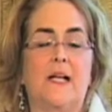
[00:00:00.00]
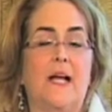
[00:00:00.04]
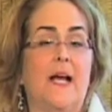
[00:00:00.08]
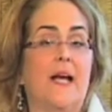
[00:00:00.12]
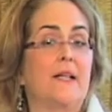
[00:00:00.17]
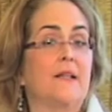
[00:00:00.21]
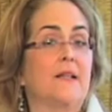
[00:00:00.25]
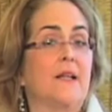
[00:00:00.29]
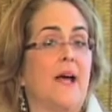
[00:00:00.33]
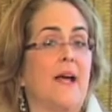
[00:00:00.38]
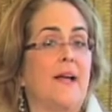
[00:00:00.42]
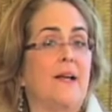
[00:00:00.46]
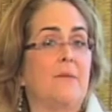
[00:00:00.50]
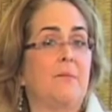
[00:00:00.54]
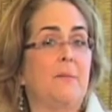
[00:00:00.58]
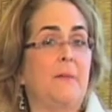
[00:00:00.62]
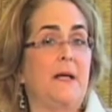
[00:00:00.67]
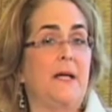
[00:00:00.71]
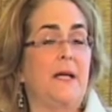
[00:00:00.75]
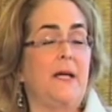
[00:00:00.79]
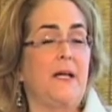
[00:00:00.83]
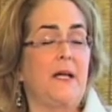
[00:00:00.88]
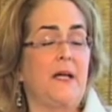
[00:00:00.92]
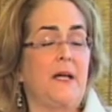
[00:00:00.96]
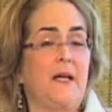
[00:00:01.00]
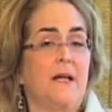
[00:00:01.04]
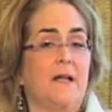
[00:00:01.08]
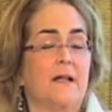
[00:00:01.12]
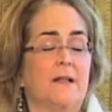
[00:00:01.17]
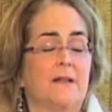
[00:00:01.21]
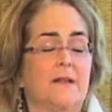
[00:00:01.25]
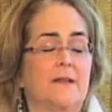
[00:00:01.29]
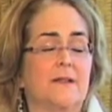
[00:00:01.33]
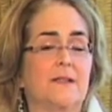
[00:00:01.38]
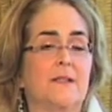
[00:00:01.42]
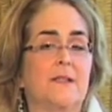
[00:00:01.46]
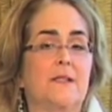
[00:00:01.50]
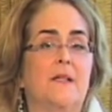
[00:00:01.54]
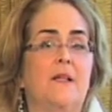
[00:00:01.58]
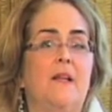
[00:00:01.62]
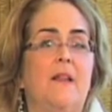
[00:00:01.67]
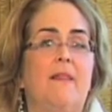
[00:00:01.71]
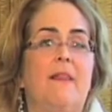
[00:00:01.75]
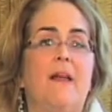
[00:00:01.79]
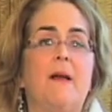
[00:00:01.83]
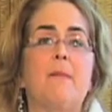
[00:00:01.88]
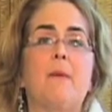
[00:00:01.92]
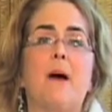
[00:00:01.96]
And like me,
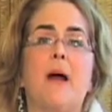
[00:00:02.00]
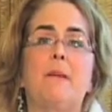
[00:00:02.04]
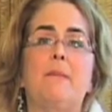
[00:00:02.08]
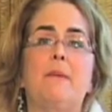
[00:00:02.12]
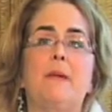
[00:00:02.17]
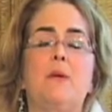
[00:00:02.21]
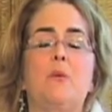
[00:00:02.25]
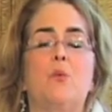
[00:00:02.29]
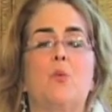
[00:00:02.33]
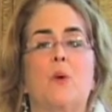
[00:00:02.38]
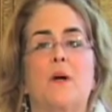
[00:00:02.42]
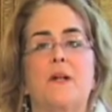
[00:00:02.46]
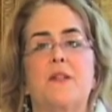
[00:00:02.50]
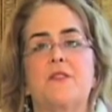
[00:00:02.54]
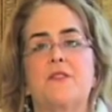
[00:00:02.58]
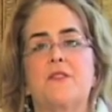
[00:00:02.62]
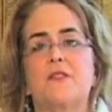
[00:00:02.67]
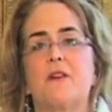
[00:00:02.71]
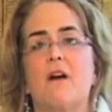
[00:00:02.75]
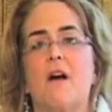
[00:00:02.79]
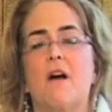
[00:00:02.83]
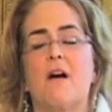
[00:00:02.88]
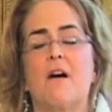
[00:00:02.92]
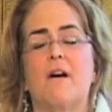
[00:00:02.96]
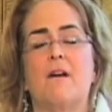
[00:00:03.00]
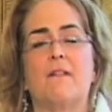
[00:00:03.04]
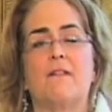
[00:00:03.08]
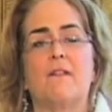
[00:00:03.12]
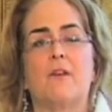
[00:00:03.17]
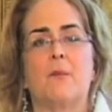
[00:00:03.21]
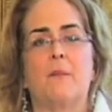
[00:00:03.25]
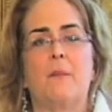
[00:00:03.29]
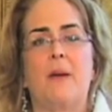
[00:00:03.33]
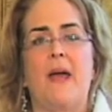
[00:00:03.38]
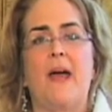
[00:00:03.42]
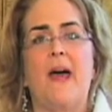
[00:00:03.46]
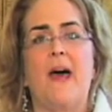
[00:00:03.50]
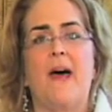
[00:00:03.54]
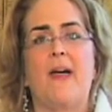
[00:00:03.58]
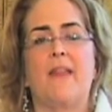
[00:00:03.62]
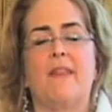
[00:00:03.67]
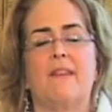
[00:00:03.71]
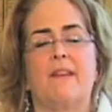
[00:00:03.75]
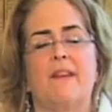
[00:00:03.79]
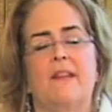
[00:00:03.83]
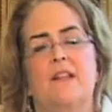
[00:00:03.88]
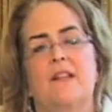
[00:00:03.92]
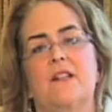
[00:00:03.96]
they might be one style for math
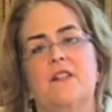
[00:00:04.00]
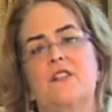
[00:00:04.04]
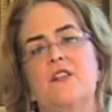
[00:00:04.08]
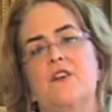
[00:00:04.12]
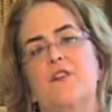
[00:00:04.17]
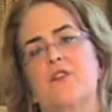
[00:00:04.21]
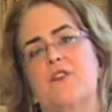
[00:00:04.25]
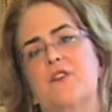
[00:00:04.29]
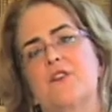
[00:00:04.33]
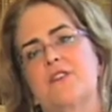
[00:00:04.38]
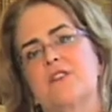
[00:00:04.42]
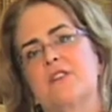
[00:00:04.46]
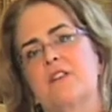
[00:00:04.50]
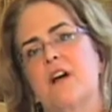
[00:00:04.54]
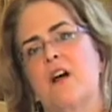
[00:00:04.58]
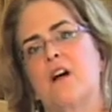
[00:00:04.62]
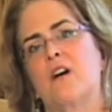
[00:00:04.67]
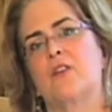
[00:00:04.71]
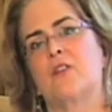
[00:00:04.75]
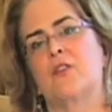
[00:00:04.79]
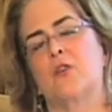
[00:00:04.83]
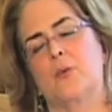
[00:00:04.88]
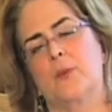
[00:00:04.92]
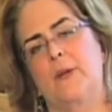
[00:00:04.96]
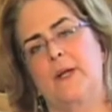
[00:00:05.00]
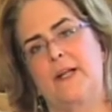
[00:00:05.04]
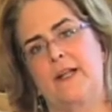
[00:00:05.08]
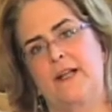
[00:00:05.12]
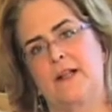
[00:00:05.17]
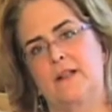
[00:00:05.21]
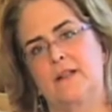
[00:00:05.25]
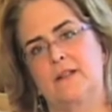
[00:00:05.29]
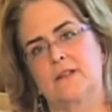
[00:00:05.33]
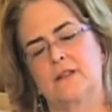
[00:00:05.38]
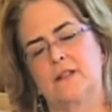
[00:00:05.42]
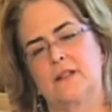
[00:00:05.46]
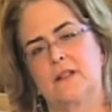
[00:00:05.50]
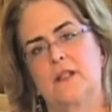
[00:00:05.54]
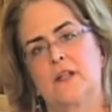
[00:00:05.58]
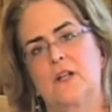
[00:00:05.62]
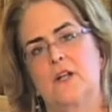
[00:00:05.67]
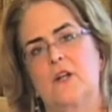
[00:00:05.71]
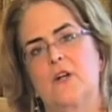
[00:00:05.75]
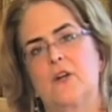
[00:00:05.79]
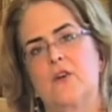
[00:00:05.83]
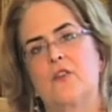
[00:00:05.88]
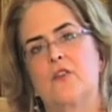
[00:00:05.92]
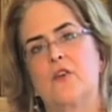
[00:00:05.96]
and a different style for reading.
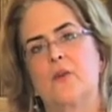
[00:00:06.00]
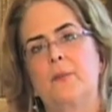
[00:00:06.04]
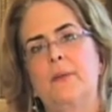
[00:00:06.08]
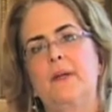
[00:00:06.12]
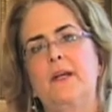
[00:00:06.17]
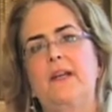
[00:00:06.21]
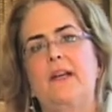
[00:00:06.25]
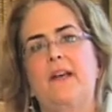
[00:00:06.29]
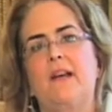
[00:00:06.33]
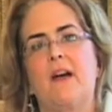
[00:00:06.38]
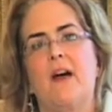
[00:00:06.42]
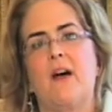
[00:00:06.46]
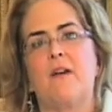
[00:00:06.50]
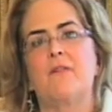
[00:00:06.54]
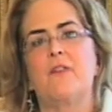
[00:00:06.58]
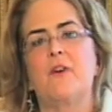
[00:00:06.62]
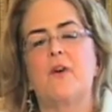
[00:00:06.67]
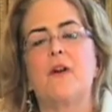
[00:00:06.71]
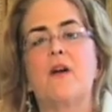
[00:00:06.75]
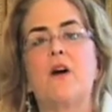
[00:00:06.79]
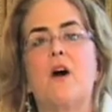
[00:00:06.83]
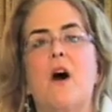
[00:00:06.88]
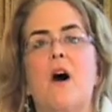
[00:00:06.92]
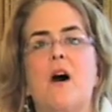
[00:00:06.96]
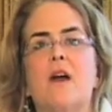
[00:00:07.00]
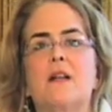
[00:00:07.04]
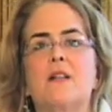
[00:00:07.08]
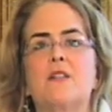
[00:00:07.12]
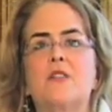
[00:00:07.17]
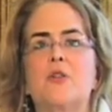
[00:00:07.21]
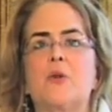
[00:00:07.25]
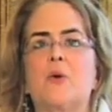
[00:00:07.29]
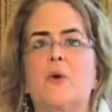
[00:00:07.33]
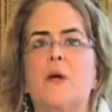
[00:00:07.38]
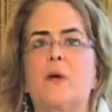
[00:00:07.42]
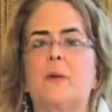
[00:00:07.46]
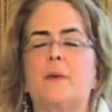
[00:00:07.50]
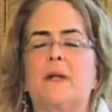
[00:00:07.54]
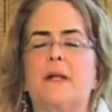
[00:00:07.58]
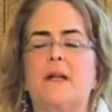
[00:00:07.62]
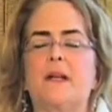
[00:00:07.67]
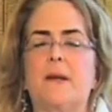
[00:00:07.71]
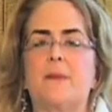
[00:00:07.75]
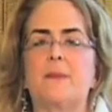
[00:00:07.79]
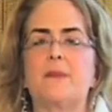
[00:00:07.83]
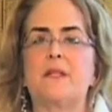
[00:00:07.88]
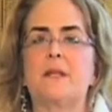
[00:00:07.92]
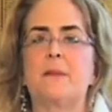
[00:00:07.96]
For me, I'm very auditory when
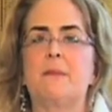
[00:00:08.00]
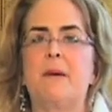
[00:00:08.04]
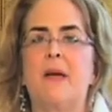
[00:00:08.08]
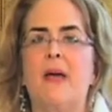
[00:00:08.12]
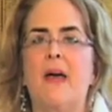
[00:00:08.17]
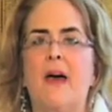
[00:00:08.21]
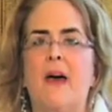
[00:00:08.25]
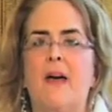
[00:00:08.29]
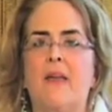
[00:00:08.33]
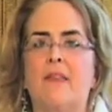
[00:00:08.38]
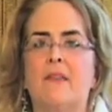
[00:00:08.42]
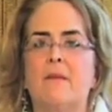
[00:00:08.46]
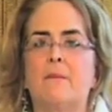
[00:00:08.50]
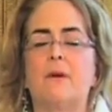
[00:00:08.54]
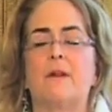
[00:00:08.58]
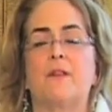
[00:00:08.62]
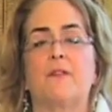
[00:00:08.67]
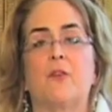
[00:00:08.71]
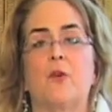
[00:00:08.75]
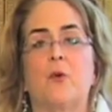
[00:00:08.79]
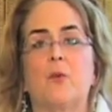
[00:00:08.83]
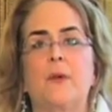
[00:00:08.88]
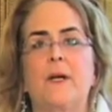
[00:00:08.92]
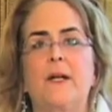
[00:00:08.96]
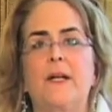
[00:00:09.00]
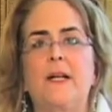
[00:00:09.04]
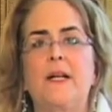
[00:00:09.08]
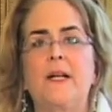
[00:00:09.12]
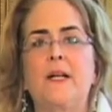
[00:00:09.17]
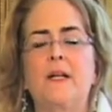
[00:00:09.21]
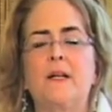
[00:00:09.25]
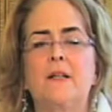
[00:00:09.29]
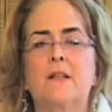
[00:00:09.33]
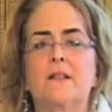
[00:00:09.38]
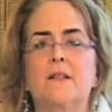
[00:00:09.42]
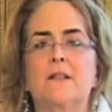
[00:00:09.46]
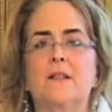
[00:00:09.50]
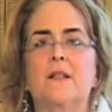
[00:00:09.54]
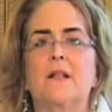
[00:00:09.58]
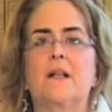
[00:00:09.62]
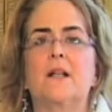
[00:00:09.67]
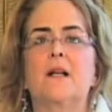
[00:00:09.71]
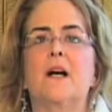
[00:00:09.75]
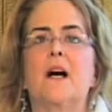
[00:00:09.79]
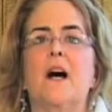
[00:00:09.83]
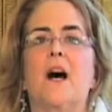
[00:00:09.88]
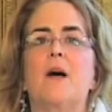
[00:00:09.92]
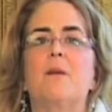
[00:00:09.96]
it comes to math, but for reading,
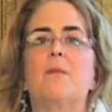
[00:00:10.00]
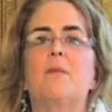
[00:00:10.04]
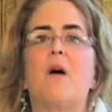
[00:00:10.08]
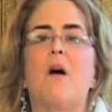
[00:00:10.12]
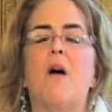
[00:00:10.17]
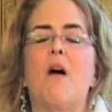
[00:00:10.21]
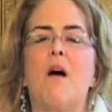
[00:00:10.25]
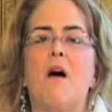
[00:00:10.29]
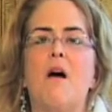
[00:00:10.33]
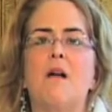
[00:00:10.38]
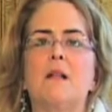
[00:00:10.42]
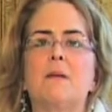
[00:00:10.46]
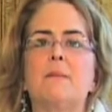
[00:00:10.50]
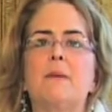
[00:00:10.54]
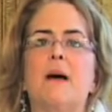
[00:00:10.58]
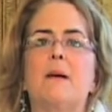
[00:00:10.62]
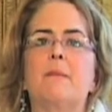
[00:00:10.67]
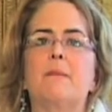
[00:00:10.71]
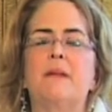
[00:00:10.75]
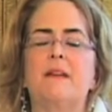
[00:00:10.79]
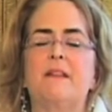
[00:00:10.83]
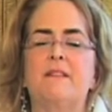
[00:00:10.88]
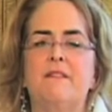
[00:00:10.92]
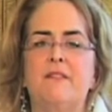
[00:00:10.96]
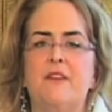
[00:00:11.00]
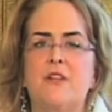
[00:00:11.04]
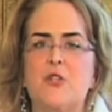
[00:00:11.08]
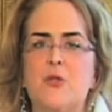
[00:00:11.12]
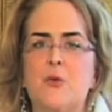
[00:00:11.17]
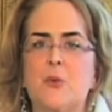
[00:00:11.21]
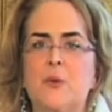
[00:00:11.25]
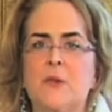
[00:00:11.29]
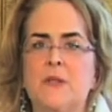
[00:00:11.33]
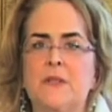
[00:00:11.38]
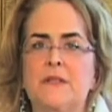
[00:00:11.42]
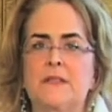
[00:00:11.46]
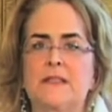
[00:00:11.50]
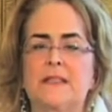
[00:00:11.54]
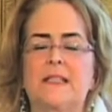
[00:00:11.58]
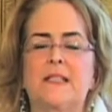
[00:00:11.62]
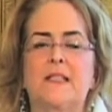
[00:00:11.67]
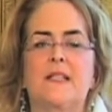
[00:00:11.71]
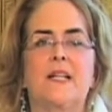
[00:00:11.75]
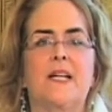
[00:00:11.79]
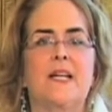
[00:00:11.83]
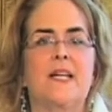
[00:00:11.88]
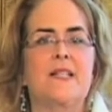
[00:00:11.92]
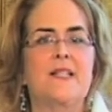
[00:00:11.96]
I'm all about being visual
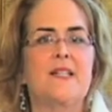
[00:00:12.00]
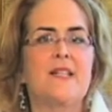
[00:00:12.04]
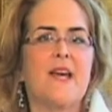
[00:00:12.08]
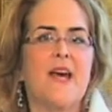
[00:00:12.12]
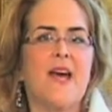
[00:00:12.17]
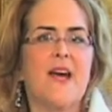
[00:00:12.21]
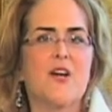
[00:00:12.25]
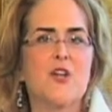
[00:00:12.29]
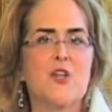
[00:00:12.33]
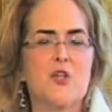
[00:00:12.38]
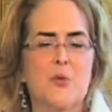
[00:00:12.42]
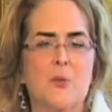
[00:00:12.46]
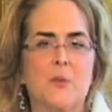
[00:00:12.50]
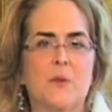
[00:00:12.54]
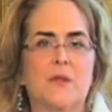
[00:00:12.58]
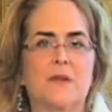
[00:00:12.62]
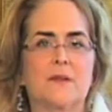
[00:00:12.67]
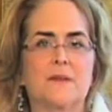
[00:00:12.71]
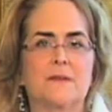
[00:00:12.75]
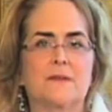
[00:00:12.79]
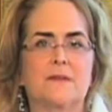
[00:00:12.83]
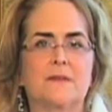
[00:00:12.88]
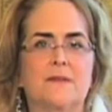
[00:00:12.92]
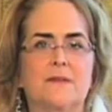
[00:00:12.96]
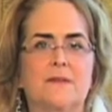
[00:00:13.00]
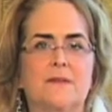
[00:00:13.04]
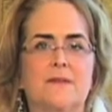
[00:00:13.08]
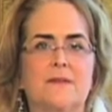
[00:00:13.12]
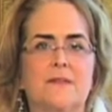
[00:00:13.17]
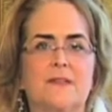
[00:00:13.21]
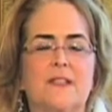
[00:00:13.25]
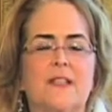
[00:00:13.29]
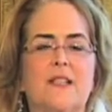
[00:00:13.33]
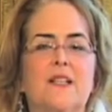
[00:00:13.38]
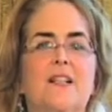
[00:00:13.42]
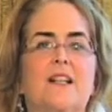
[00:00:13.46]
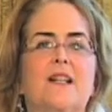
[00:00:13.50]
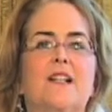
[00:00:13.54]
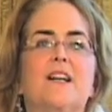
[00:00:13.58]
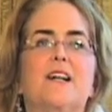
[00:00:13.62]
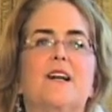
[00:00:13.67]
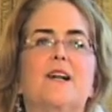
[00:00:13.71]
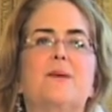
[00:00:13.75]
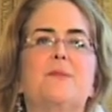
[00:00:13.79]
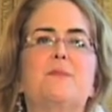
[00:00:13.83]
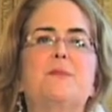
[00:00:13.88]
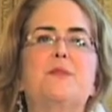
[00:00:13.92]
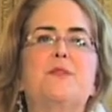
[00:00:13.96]
and tactual.
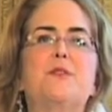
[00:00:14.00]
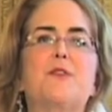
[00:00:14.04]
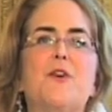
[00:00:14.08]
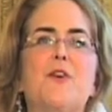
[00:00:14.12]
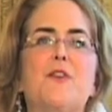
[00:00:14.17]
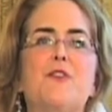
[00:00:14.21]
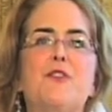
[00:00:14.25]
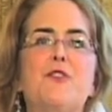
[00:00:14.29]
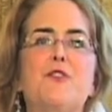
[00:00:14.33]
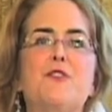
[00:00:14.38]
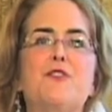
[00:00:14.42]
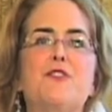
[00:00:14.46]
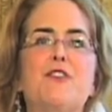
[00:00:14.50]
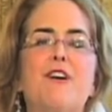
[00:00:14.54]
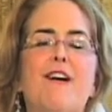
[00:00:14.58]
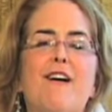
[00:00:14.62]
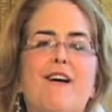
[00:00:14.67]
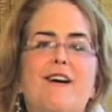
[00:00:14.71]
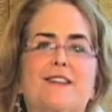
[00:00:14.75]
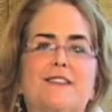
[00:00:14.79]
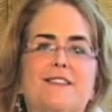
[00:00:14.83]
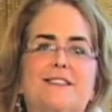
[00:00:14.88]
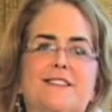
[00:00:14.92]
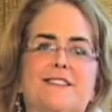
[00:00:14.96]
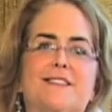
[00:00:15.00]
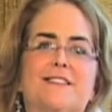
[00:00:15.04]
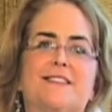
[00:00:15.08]
Observe your child.